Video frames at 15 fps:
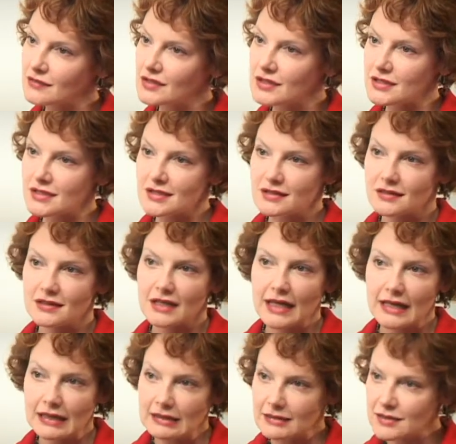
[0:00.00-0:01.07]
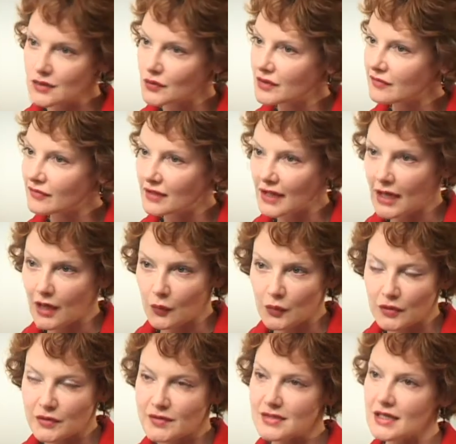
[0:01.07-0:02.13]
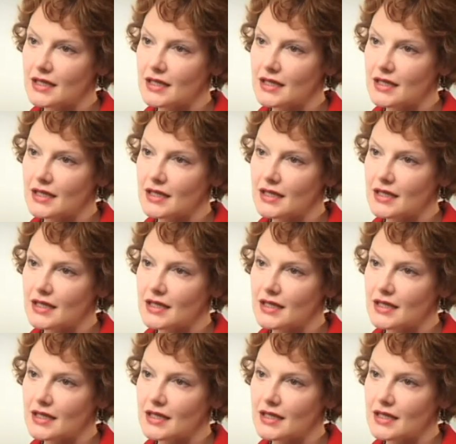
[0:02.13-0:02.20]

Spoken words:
just days or even hours